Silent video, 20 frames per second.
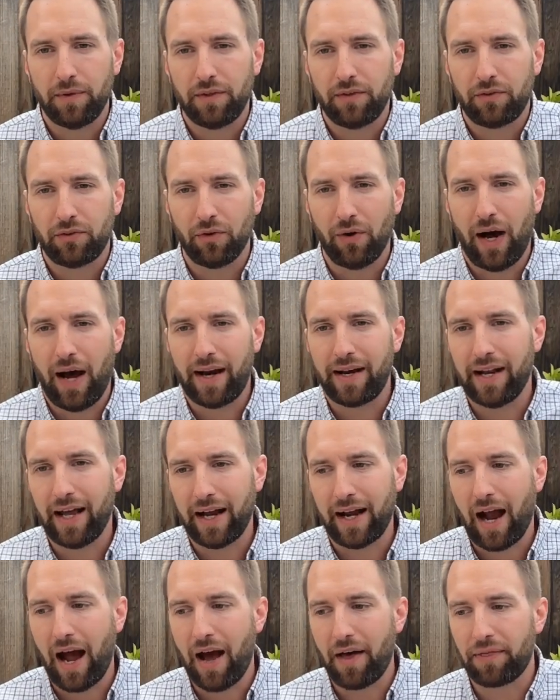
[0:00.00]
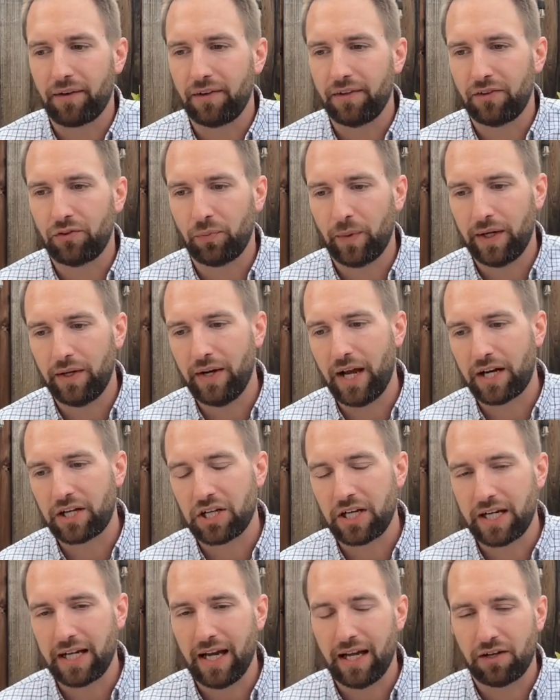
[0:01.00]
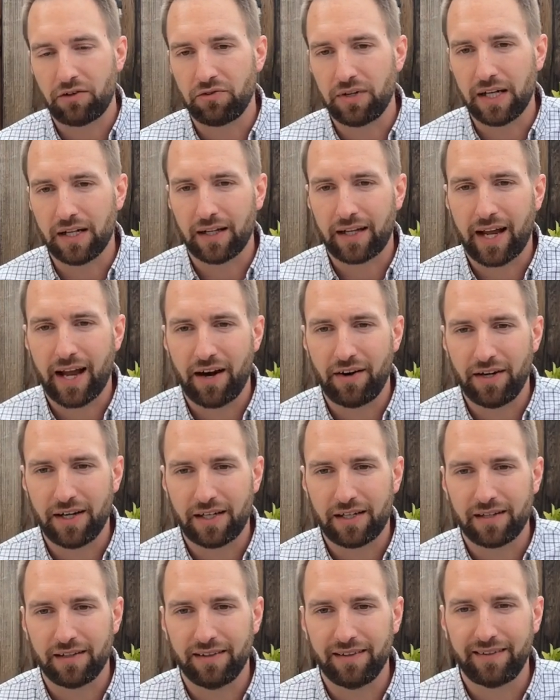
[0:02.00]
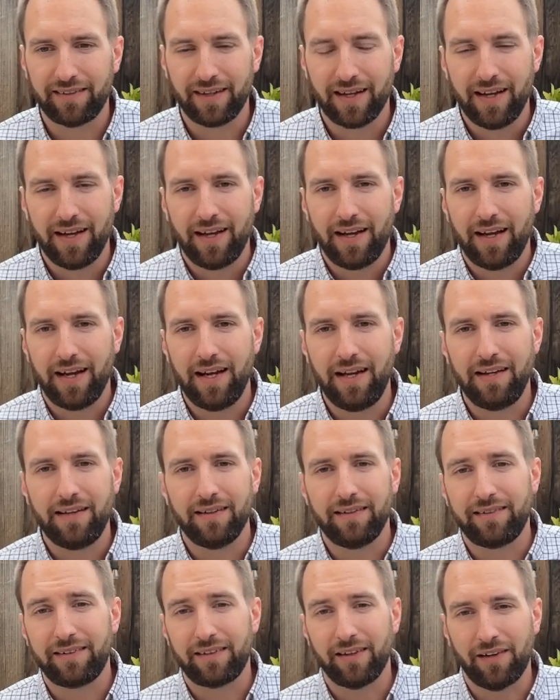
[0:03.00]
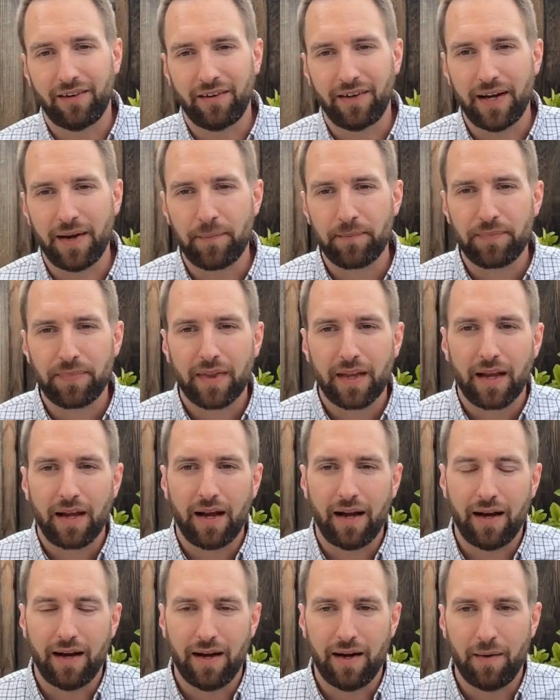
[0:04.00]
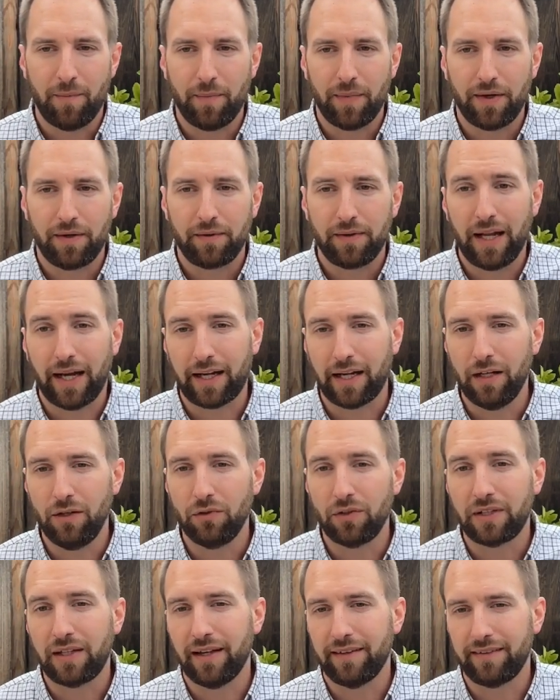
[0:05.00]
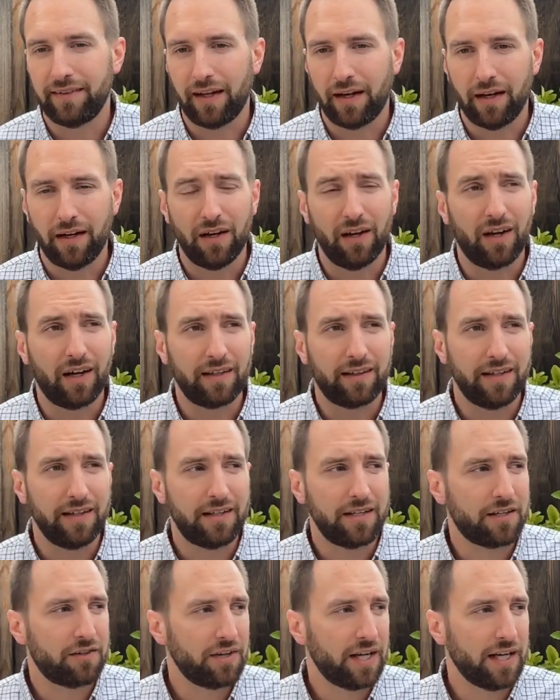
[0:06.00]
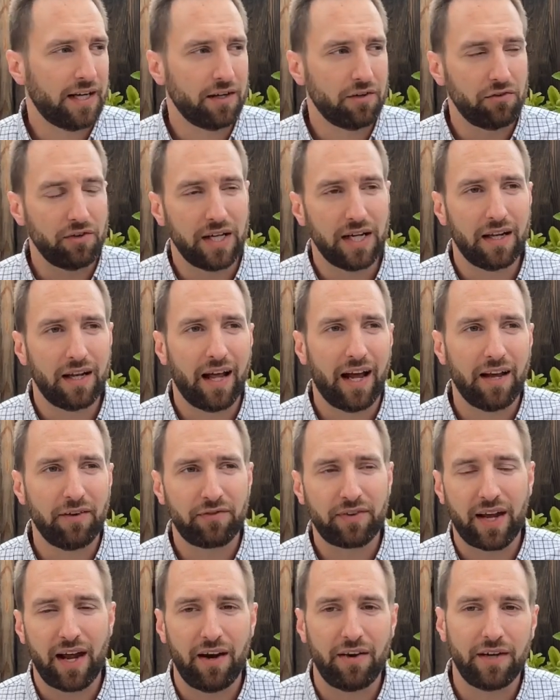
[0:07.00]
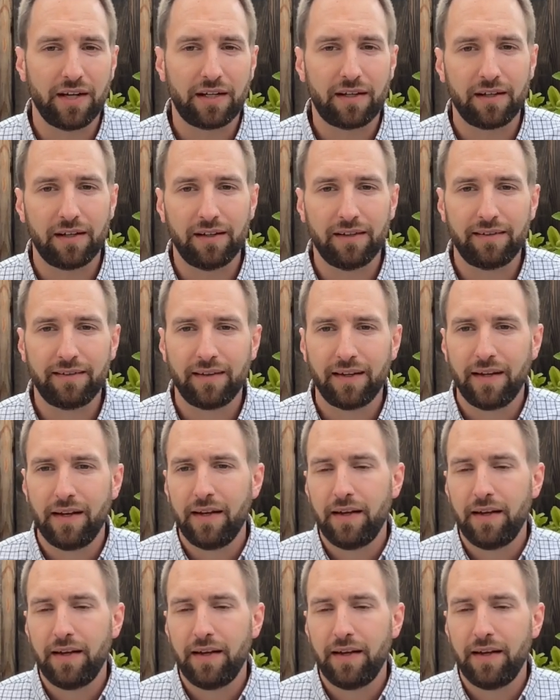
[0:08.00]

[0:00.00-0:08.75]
So unlike others where you actually get real characters in the story, Lucky Luke does that a lot, integrating real life characters